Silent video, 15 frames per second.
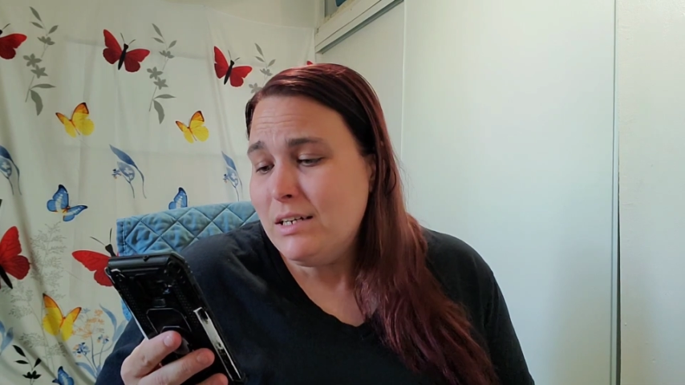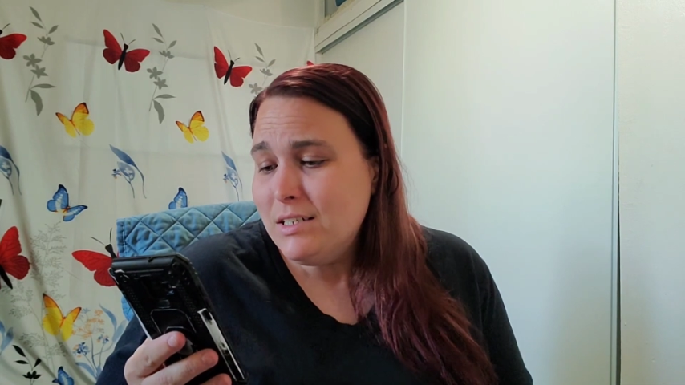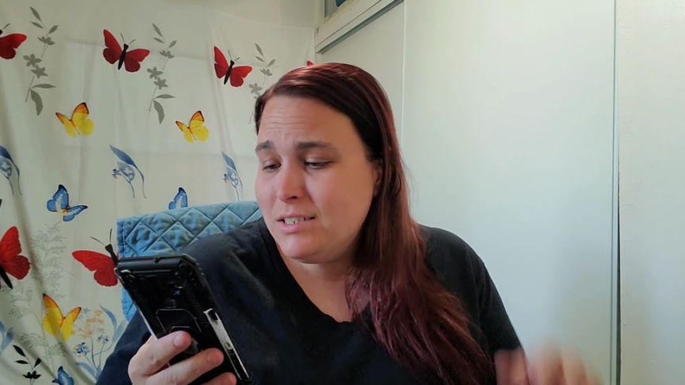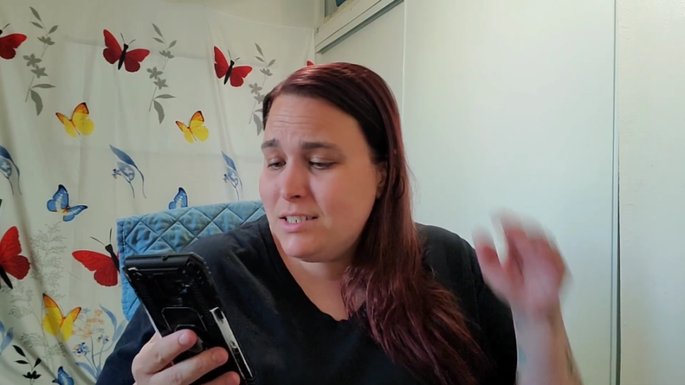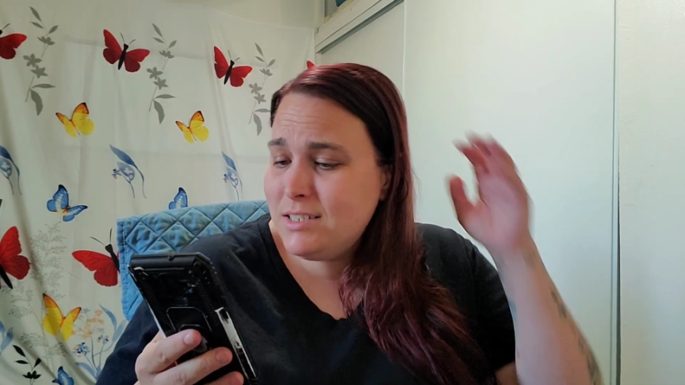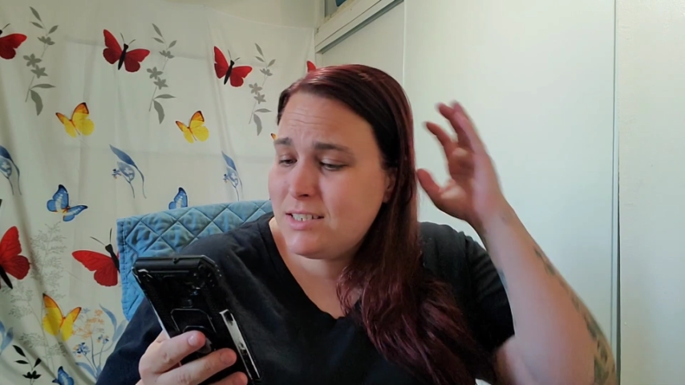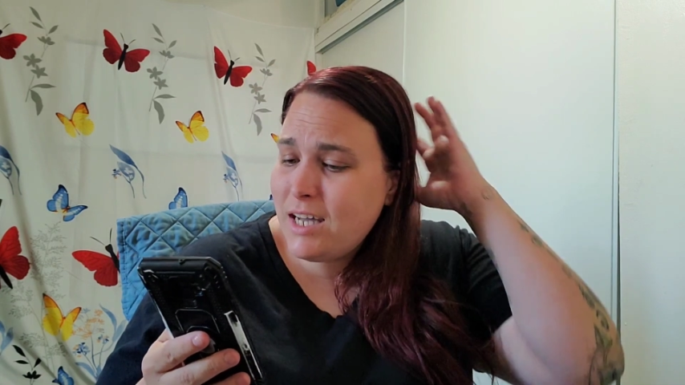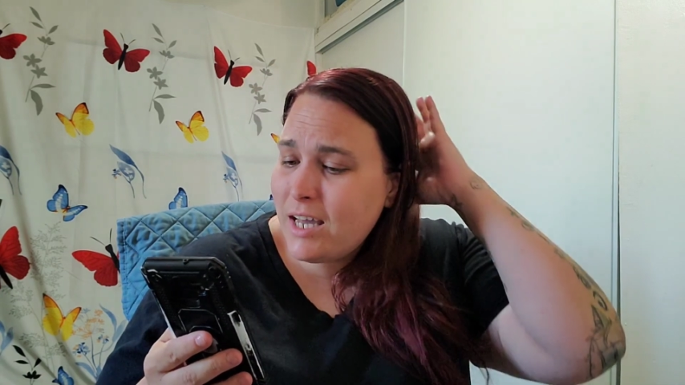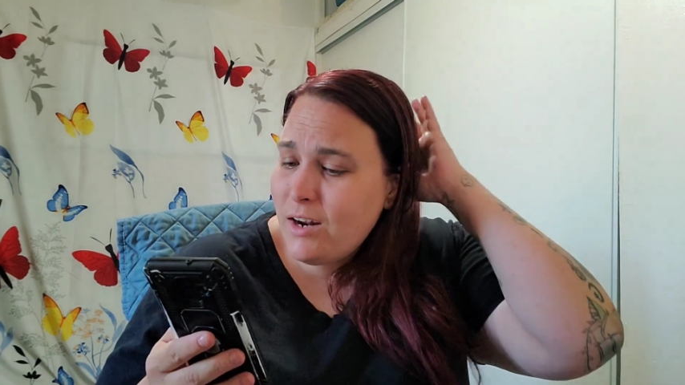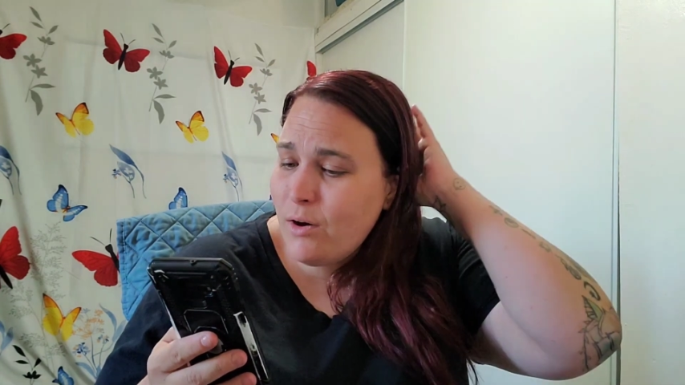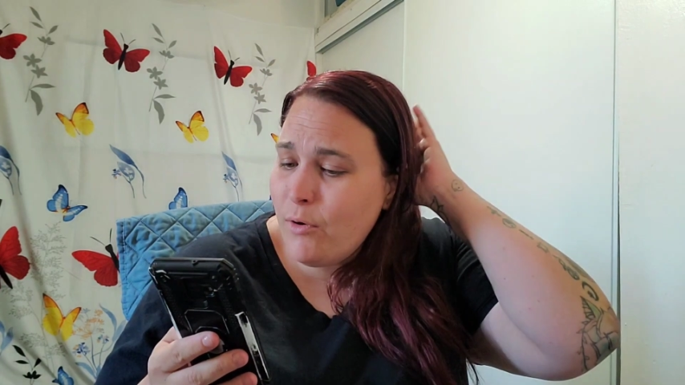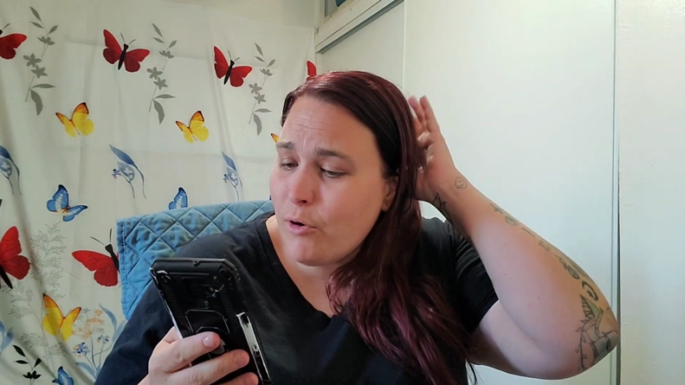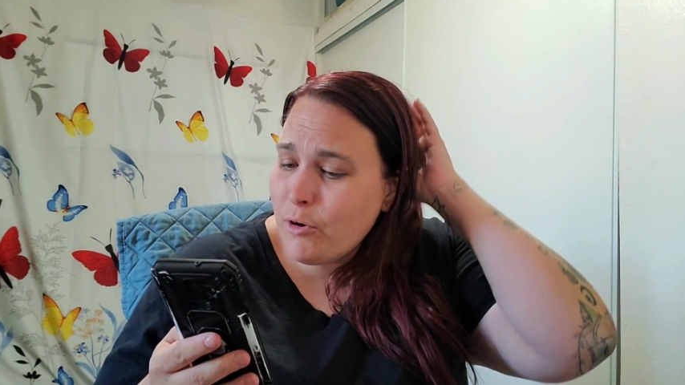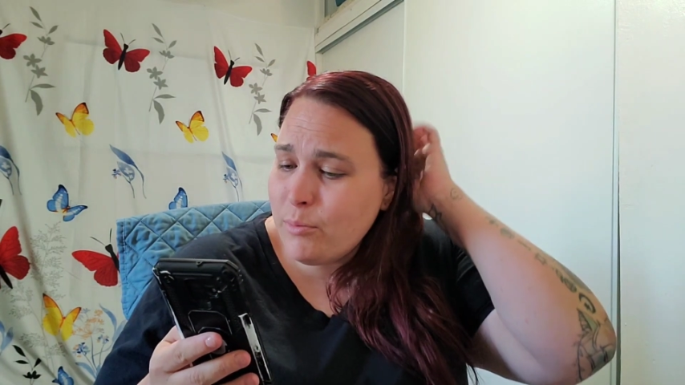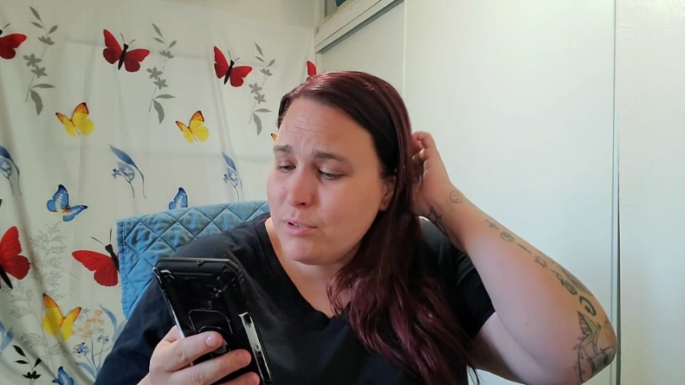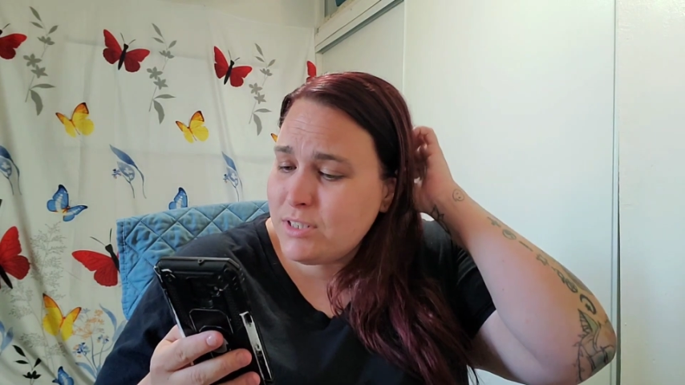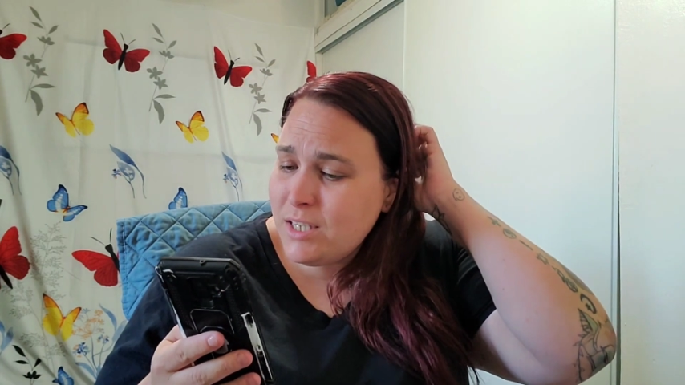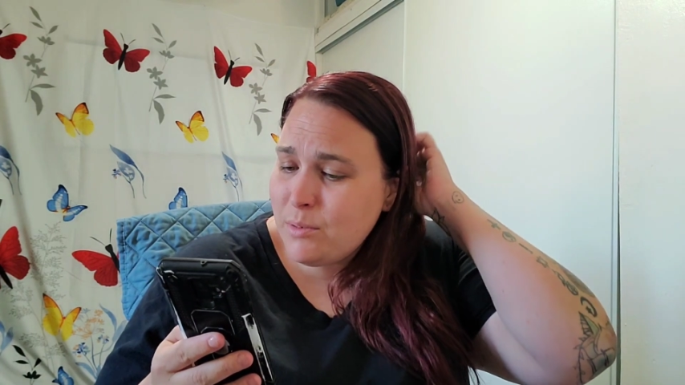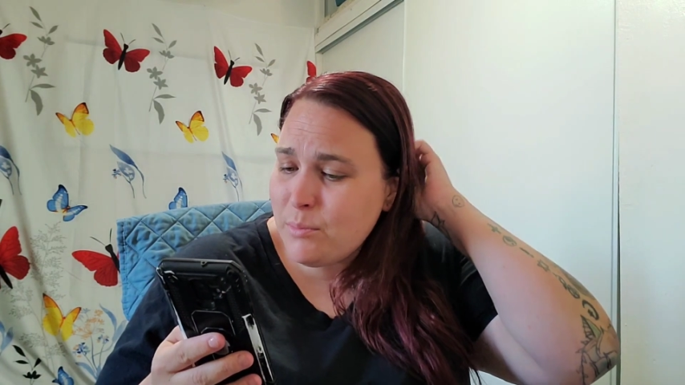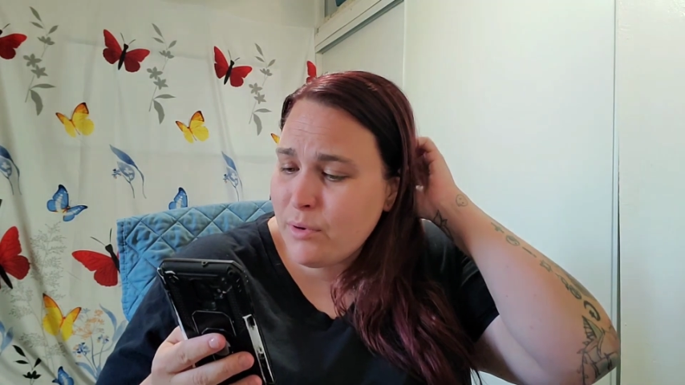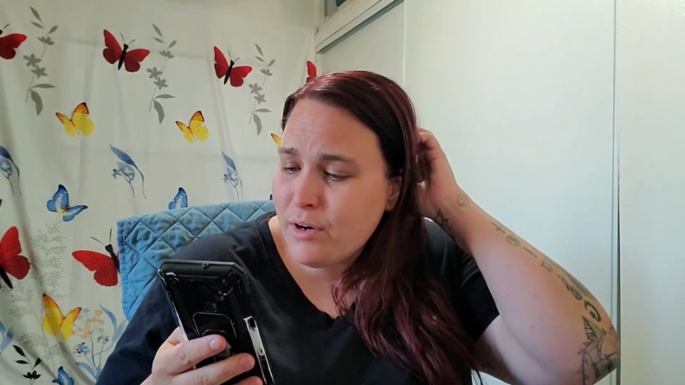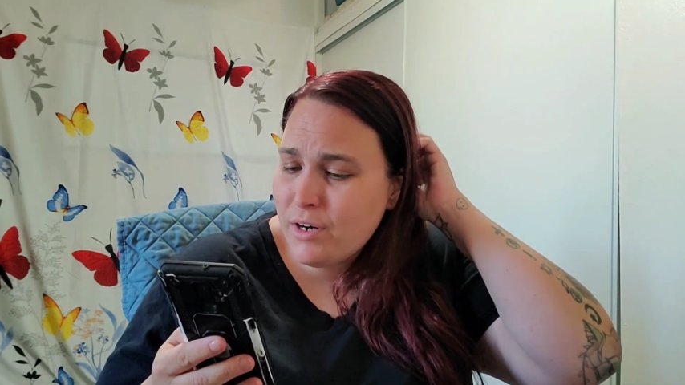She's got a horrible
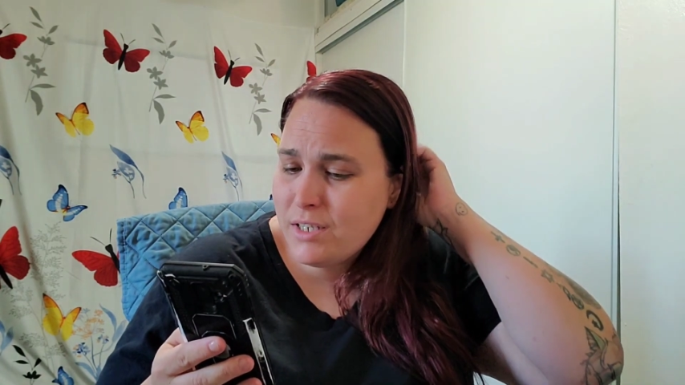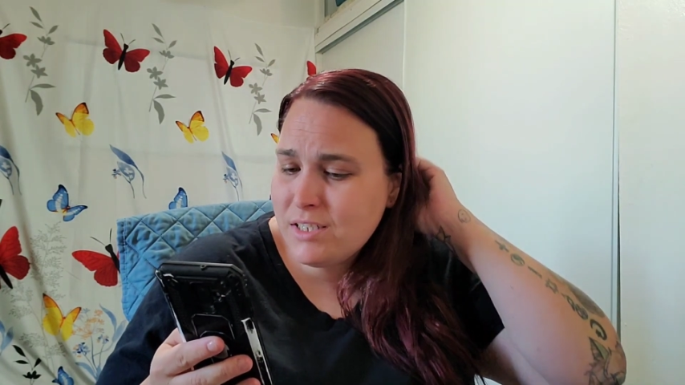timbre.